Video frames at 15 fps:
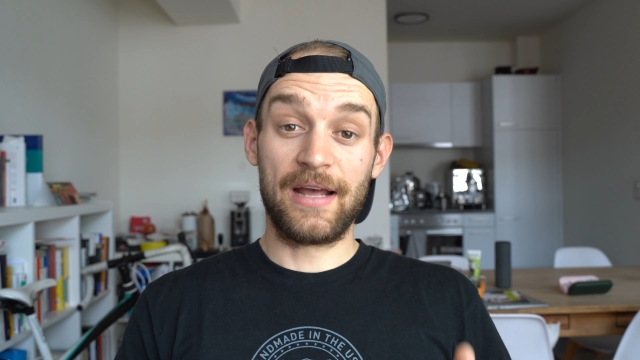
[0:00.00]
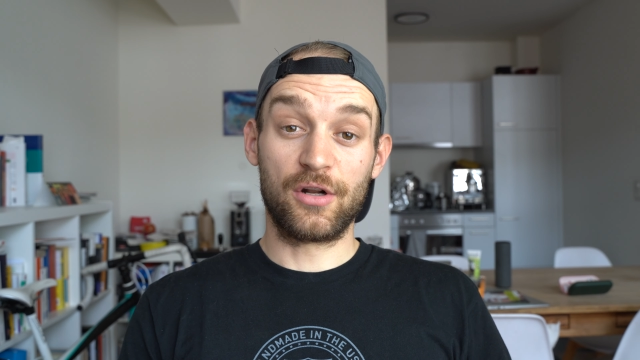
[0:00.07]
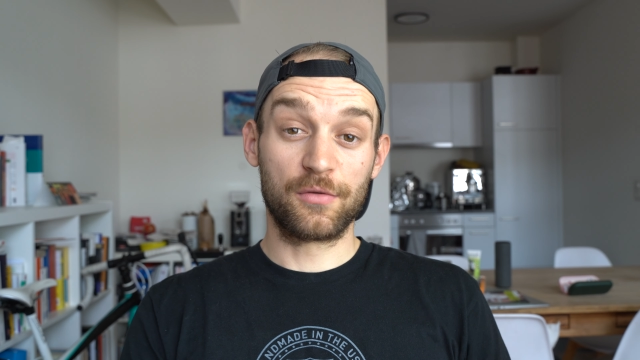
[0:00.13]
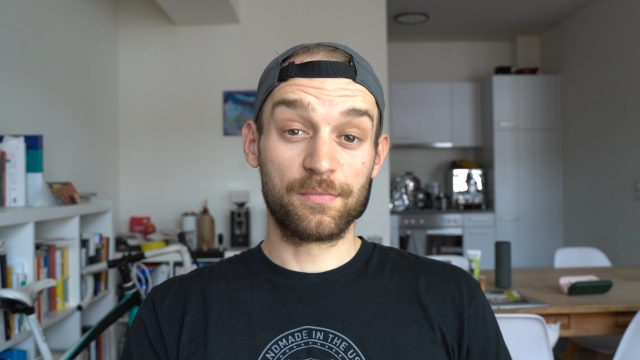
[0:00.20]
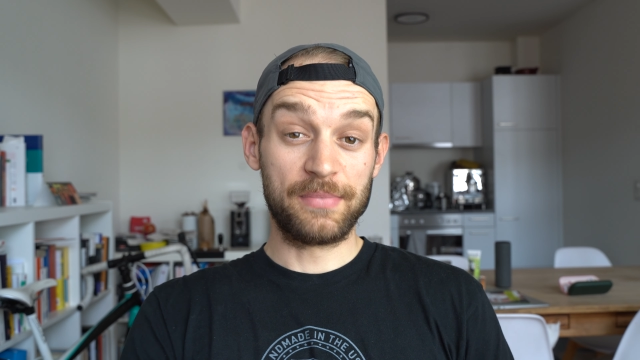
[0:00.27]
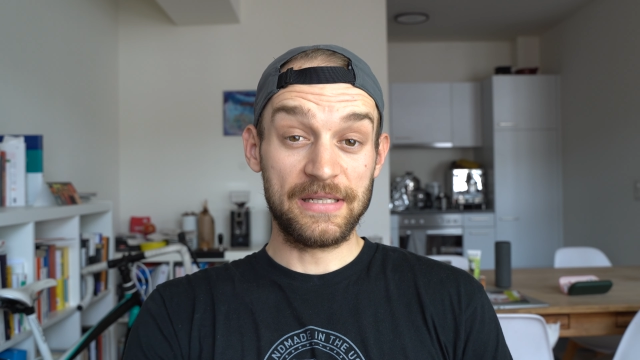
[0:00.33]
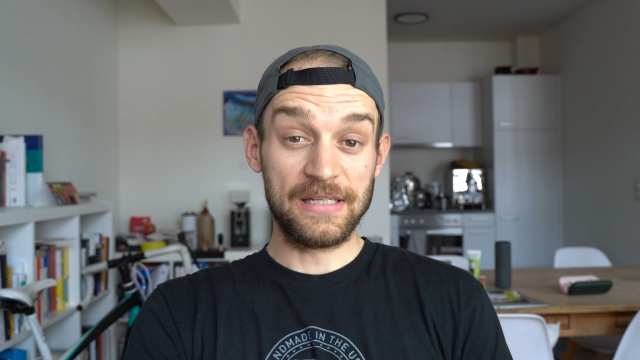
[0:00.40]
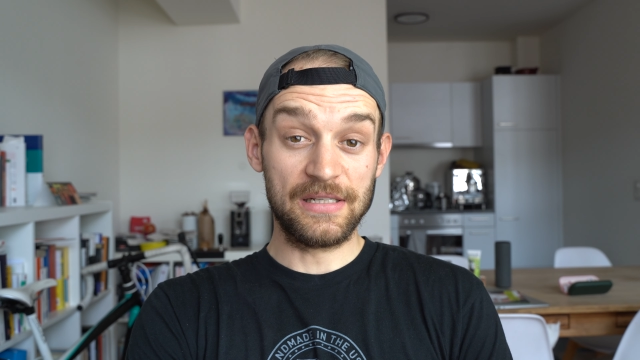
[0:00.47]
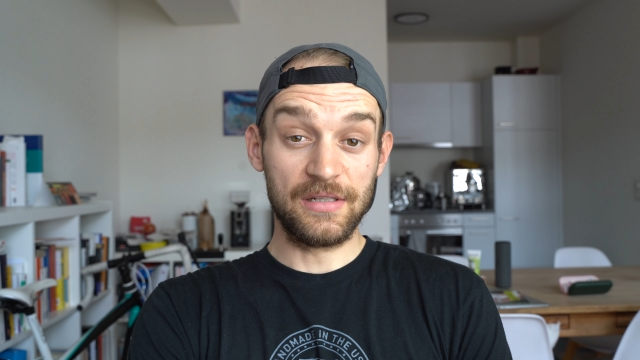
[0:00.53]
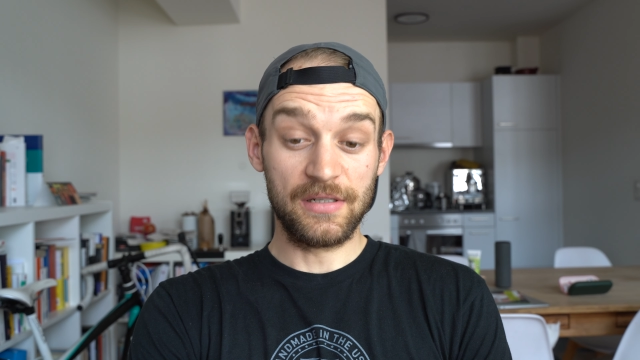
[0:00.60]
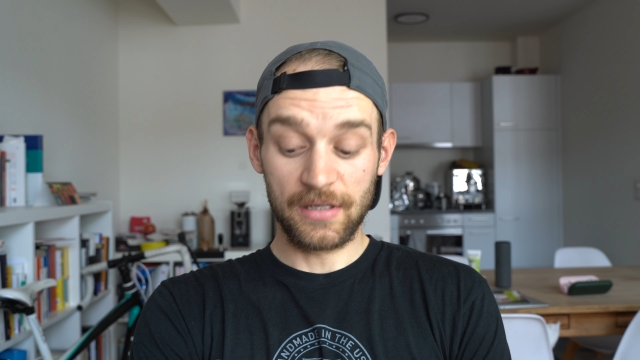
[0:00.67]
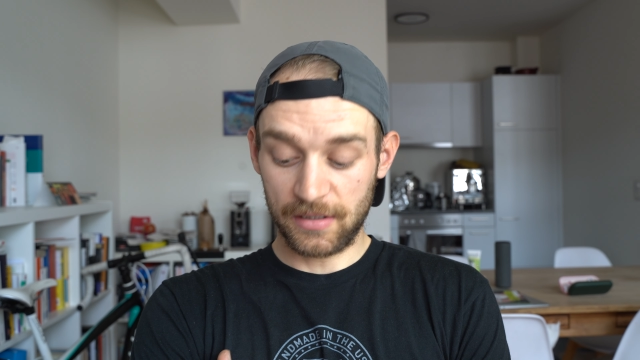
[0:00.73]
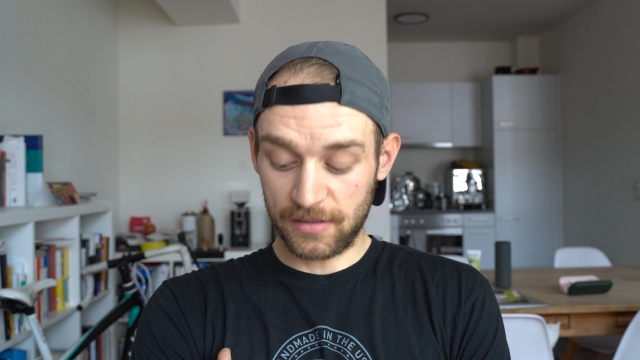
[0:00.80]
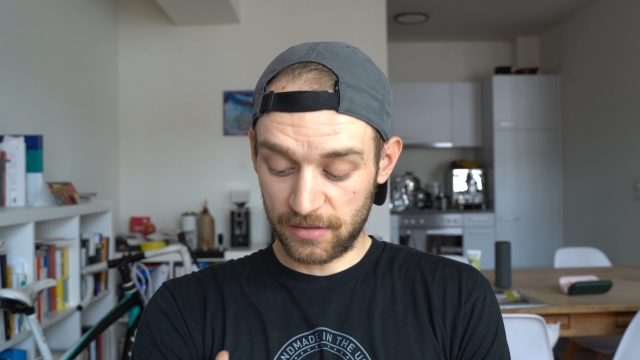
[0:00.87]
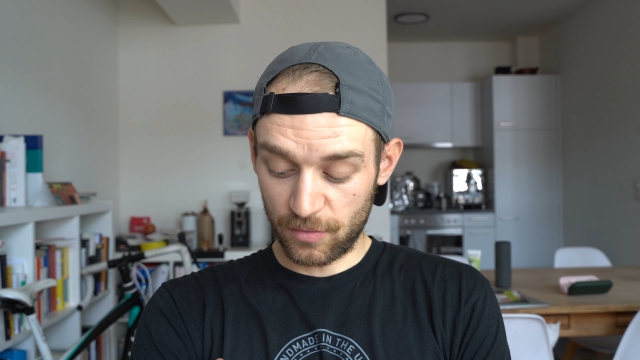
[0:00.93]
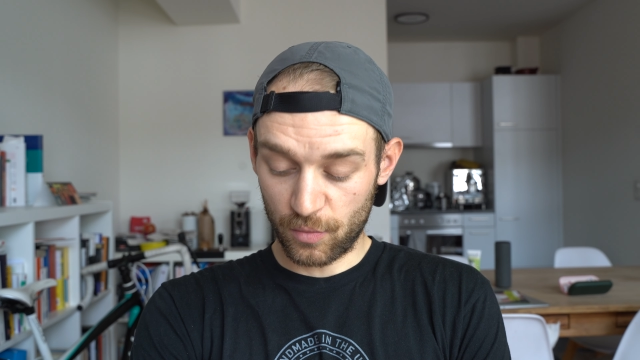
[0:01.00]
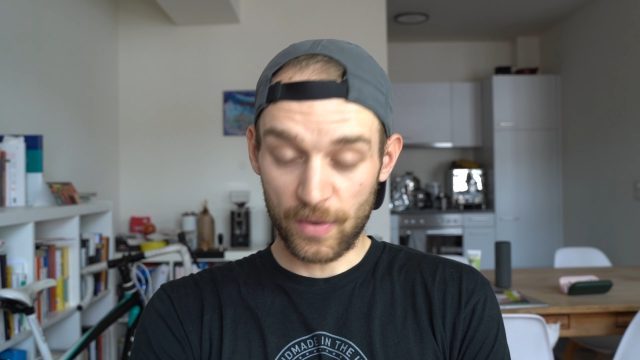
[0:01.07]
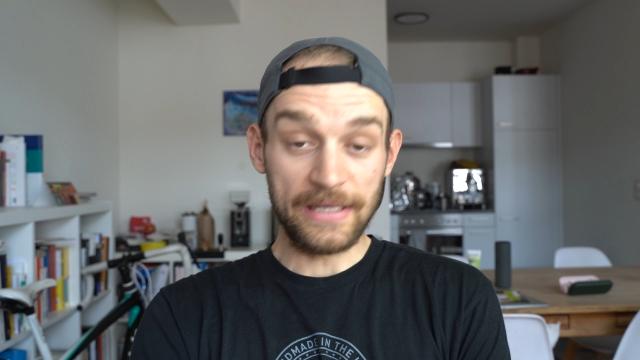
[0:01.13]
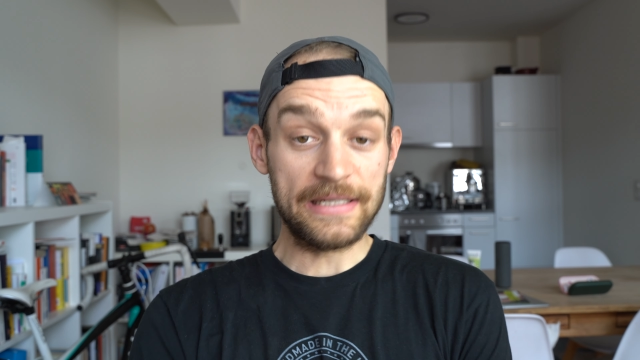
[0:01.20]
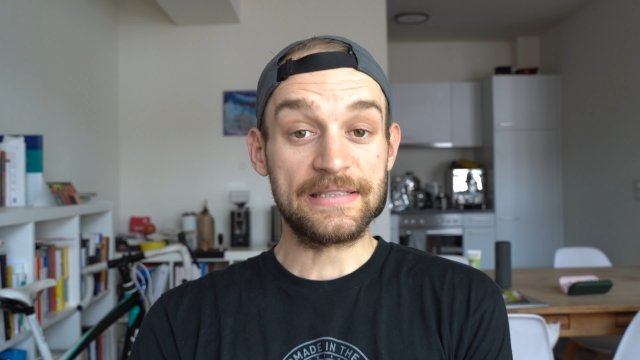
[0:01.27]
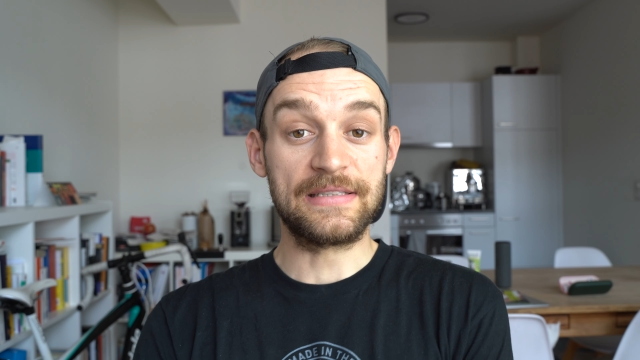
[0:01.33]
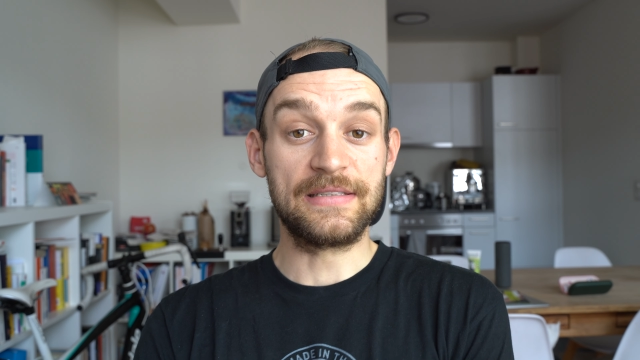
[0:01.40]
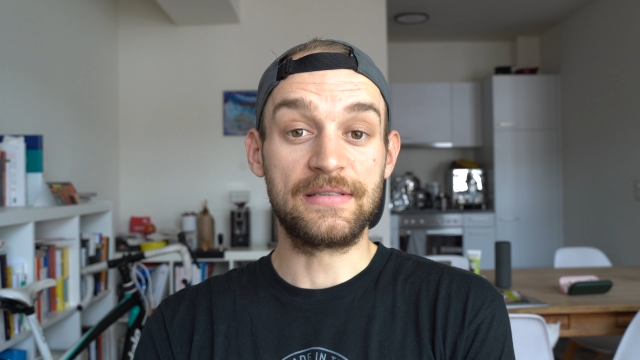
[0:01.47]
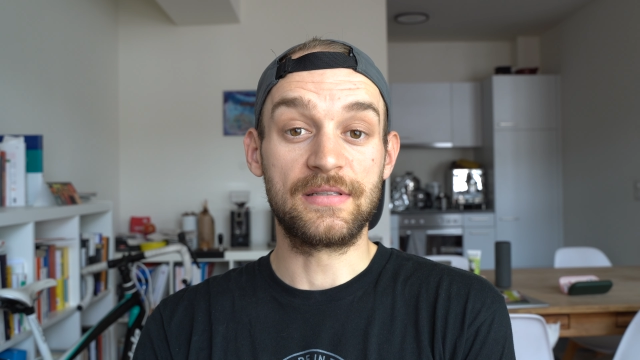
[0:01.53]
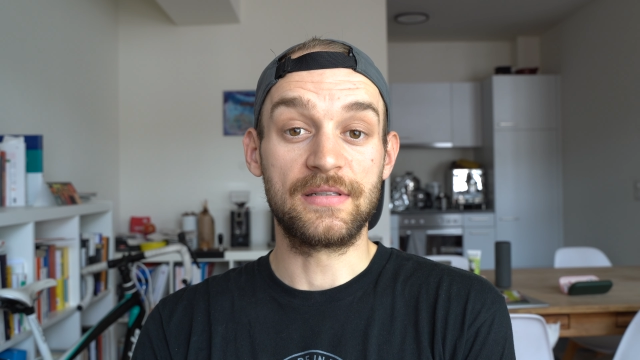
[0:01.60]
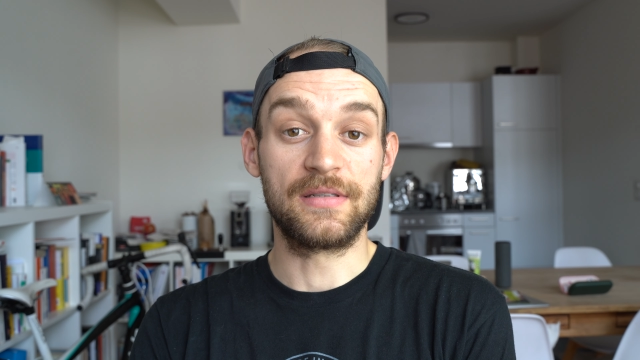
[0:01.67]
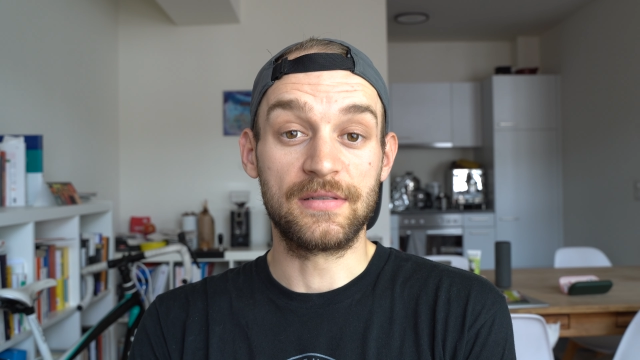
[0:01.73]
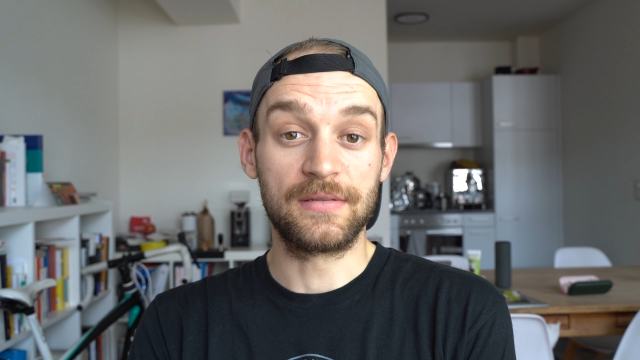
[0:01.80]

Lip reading: and not being wasted